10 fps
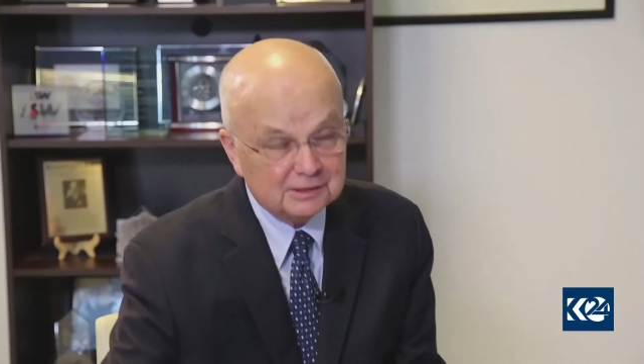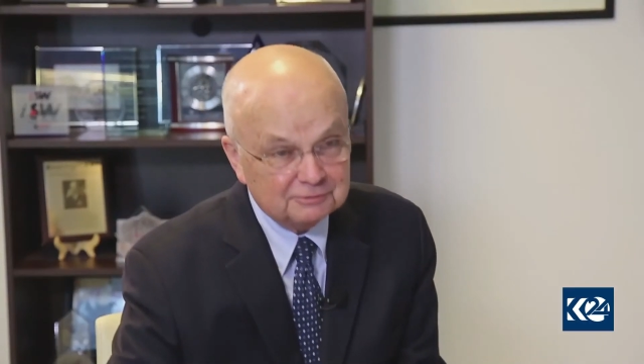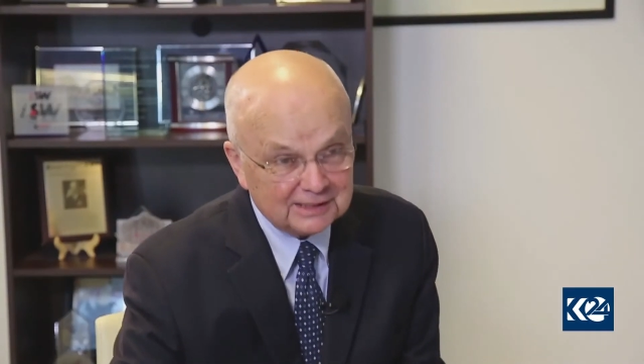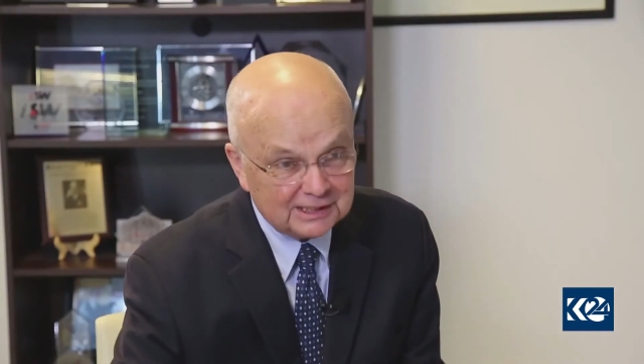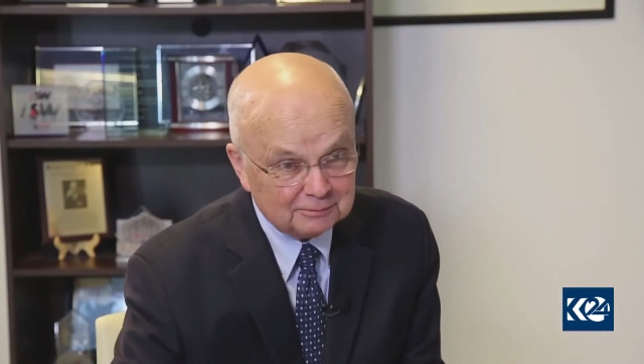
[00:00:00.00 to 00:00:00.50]
have
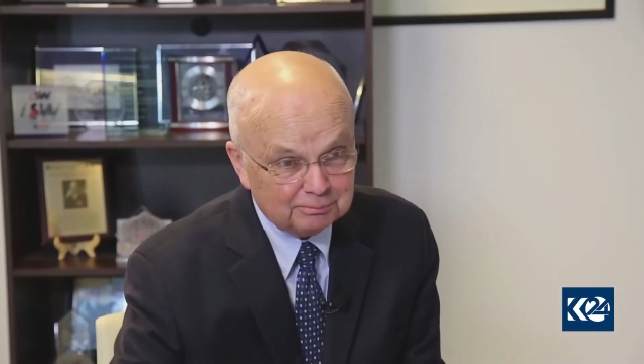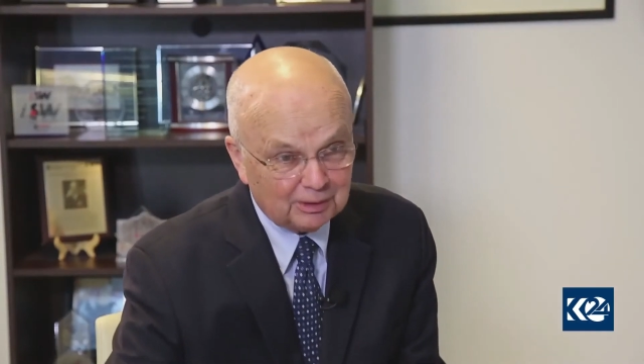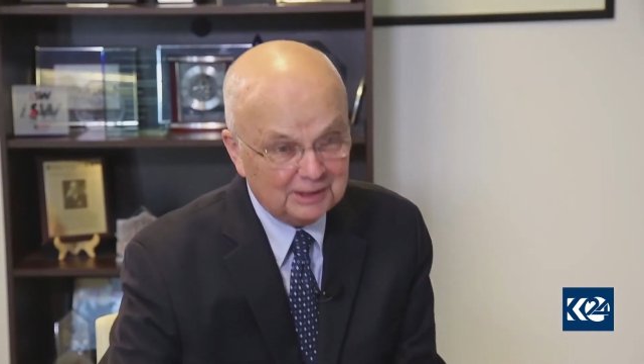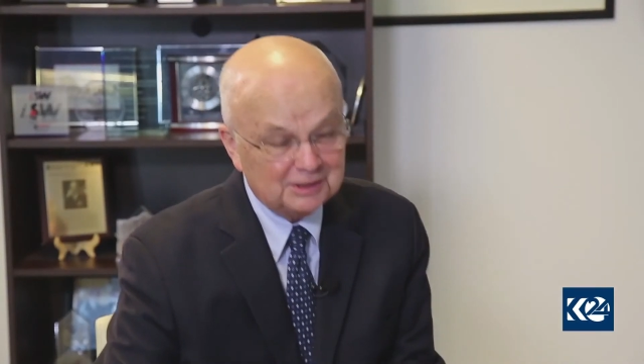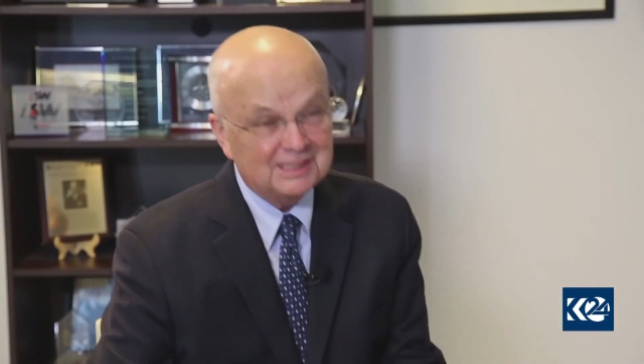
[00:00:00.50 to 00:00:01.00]
taken
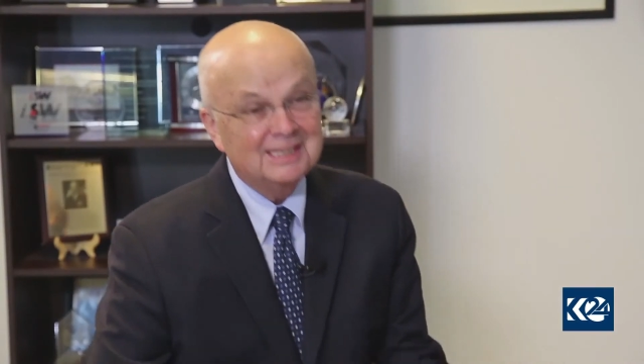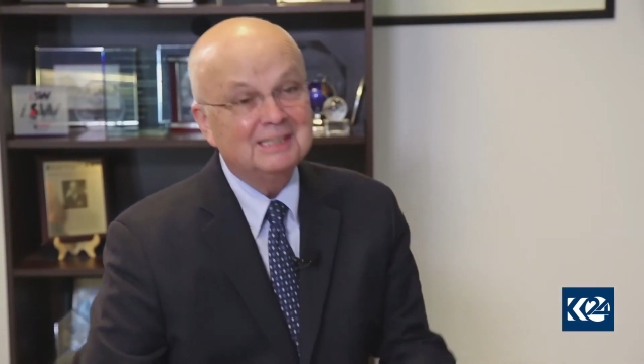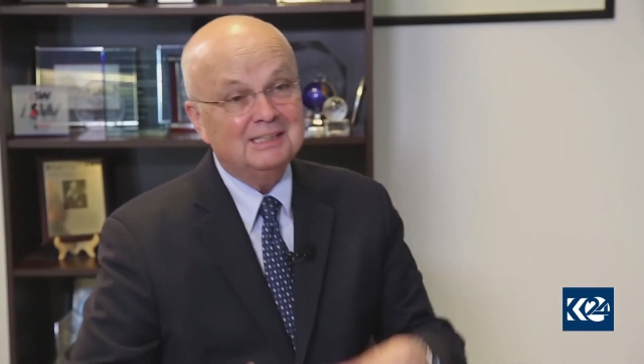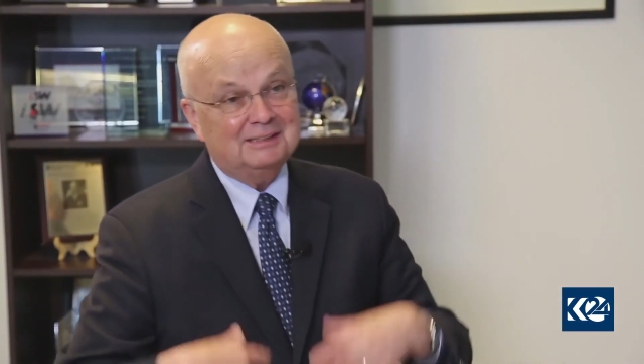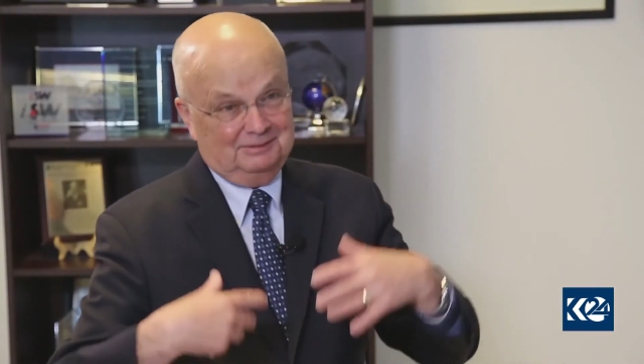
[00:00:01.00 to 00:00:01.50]
place.
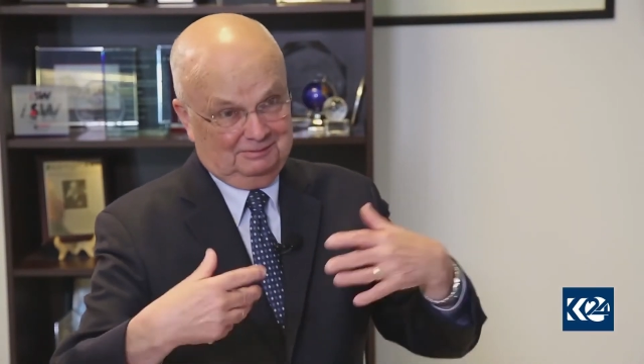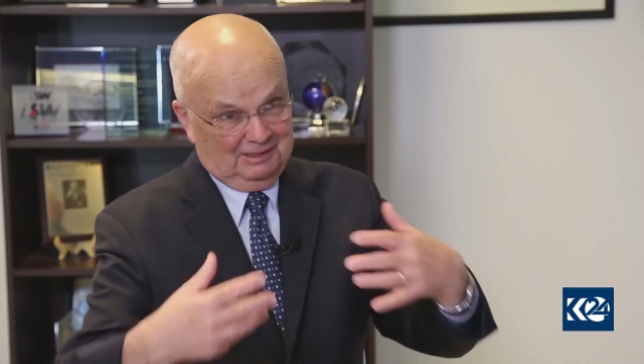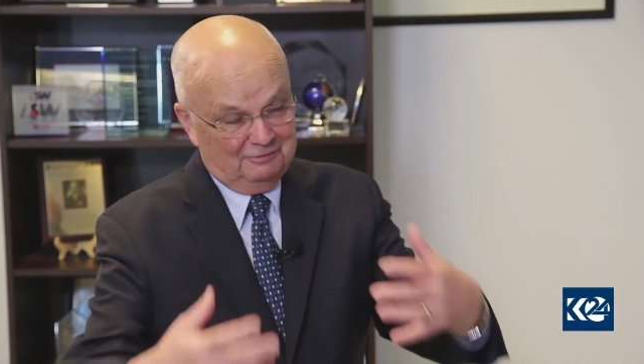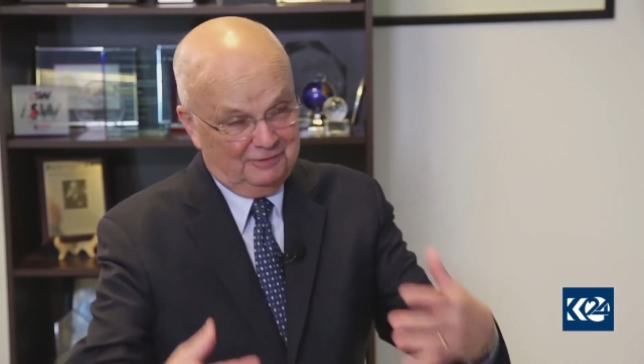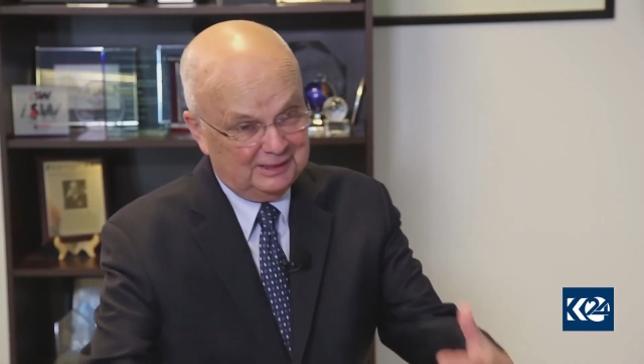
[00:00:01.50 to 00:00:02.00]

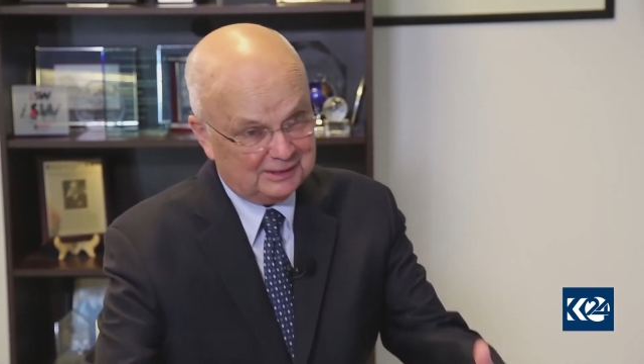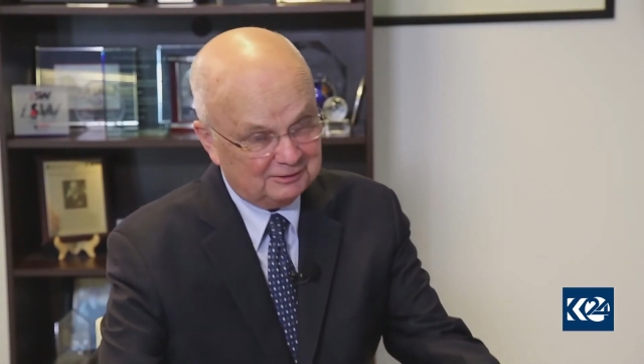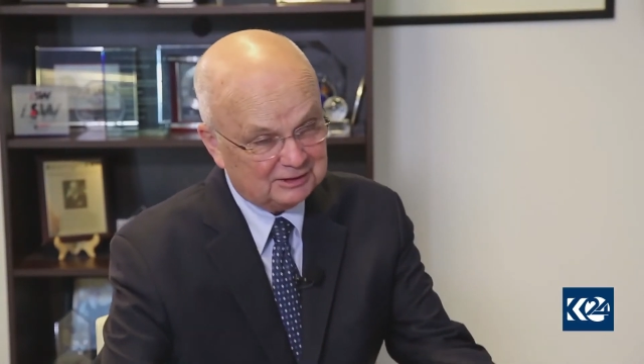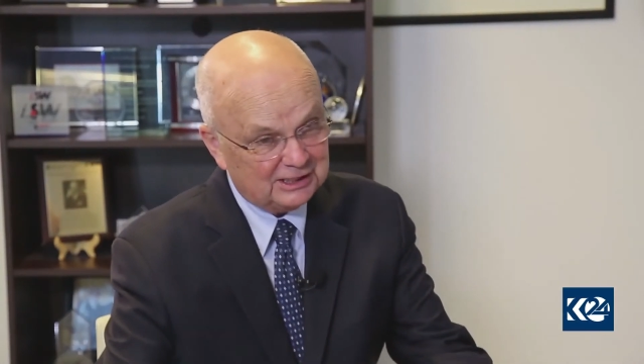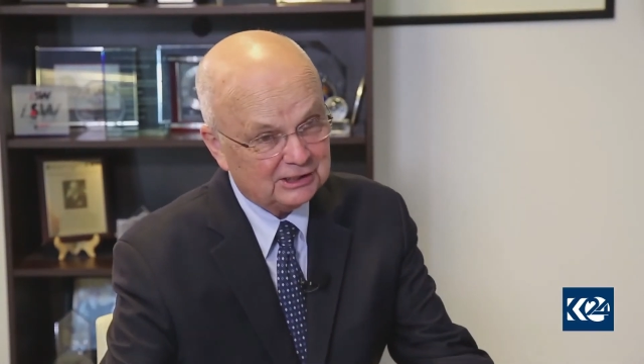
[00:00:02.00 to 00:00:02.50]
Events
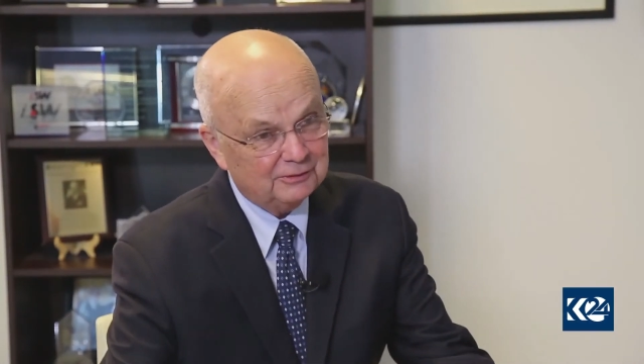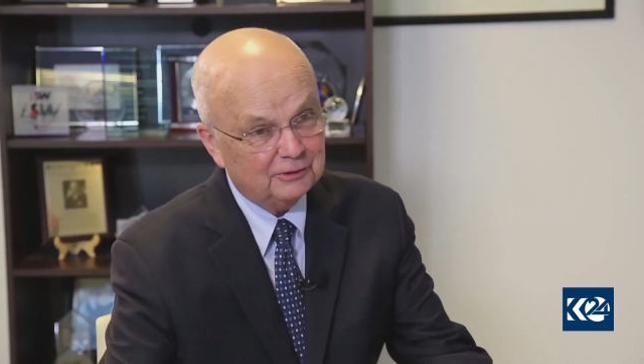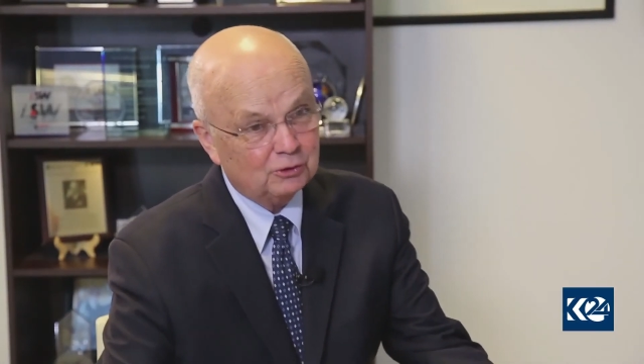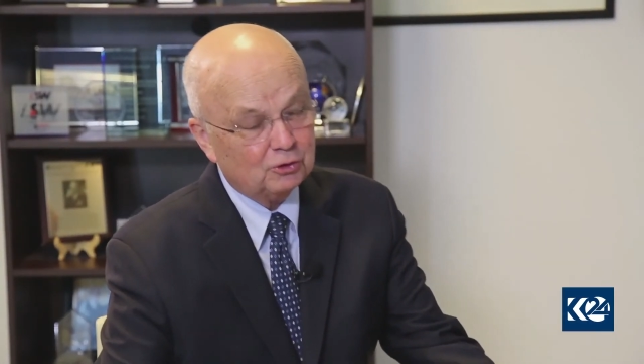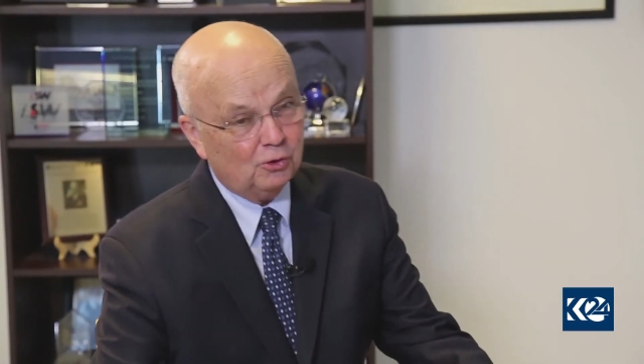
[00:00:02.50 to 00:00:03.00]
have taken
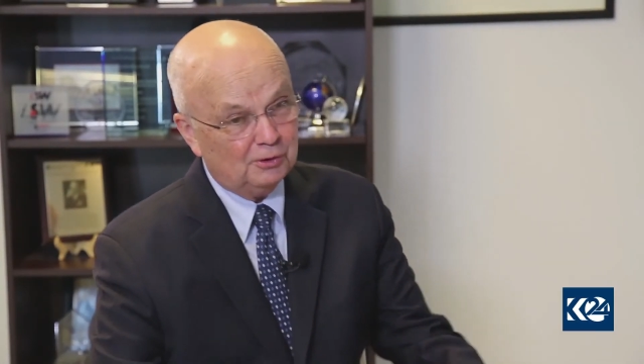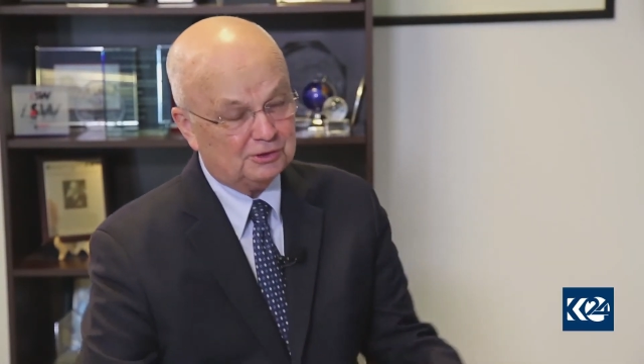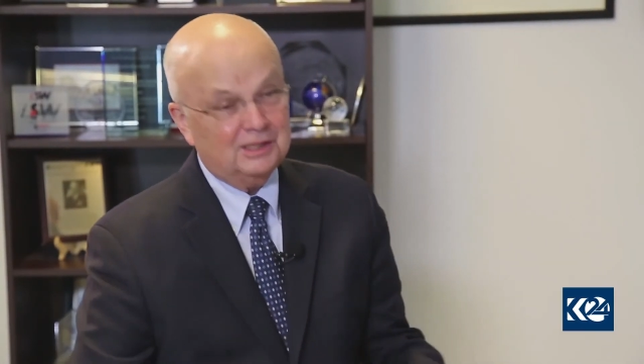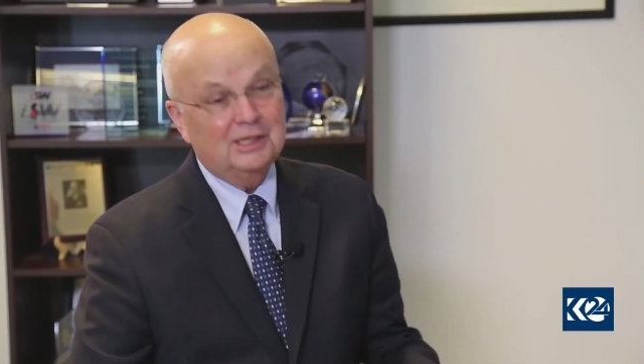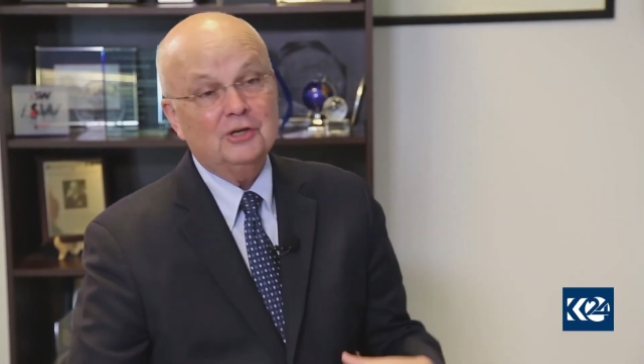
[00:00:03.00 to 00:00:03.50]
their course.